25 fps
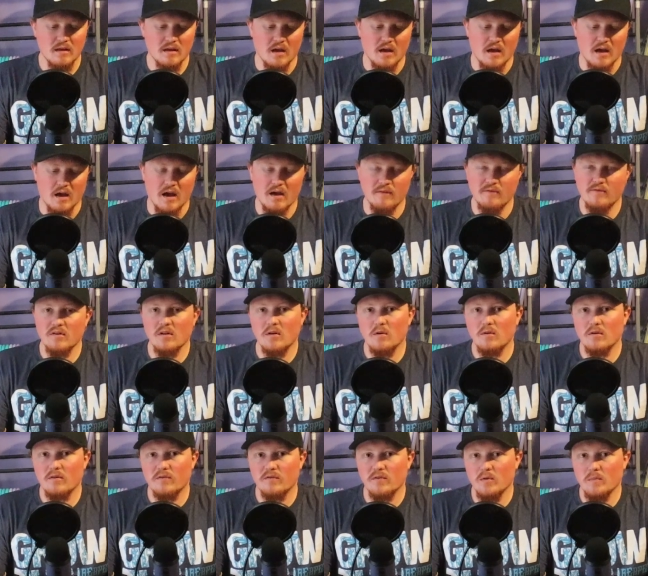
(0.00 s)
I've
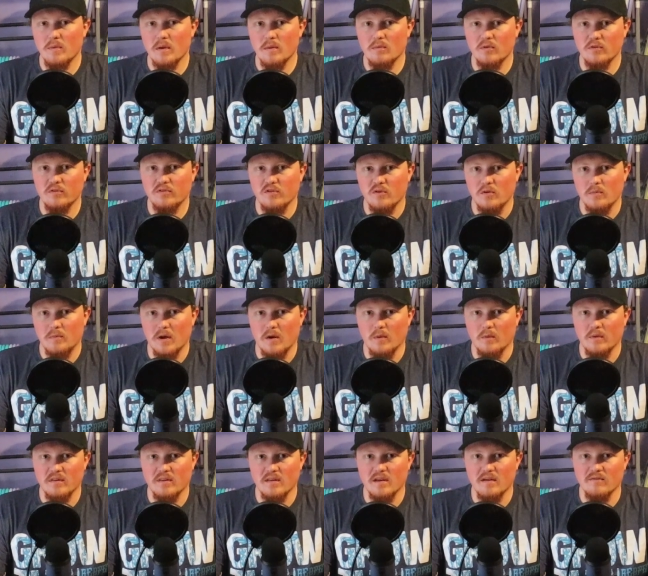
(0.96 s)
known a few people to putt
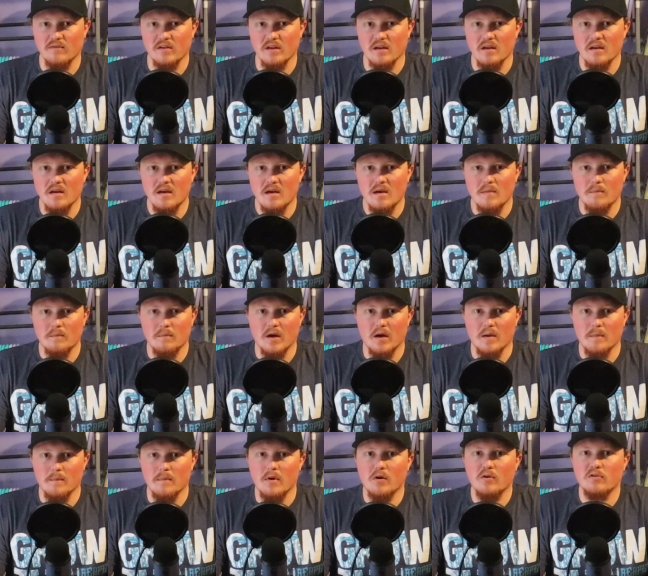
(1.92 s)
with the Envy,
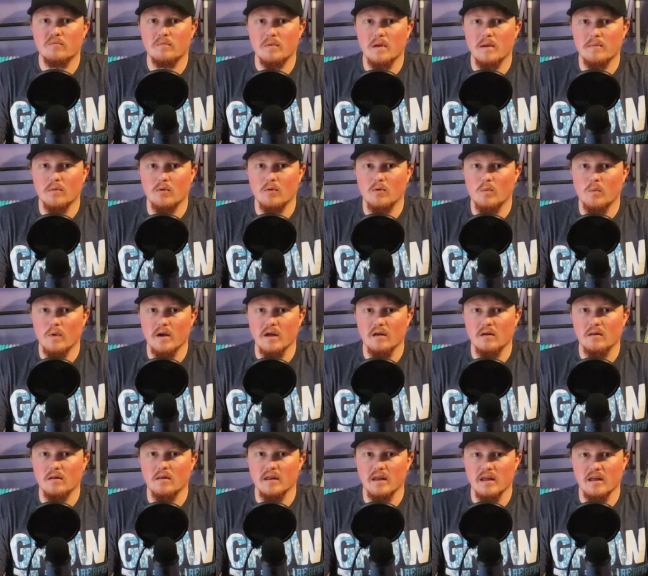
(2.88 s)
but most people
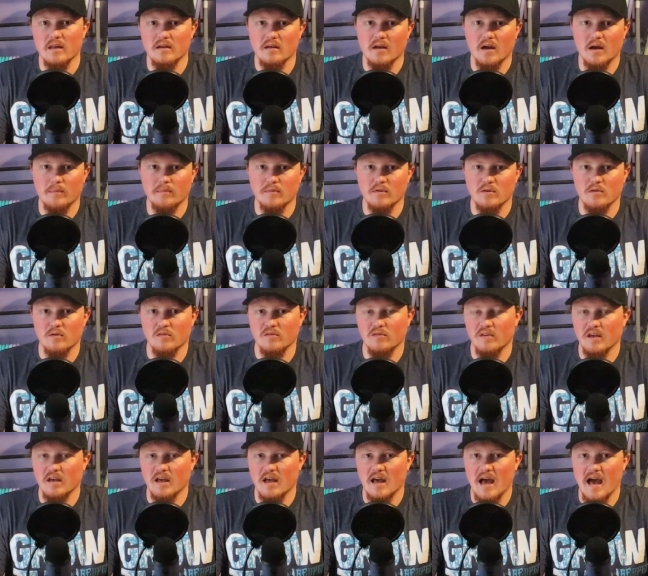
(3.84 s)
will end up
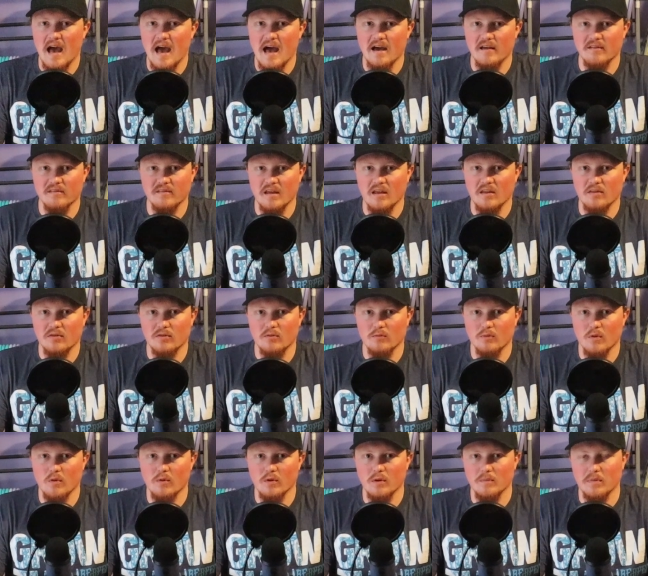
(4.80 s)
using it as a
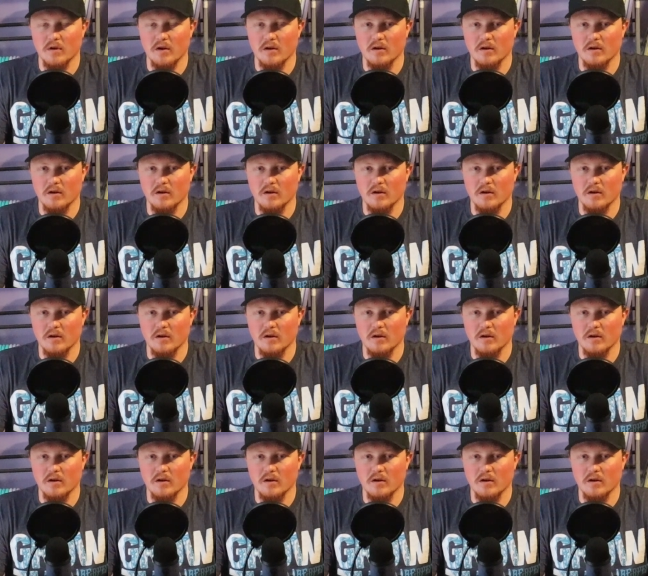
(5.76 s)
throwing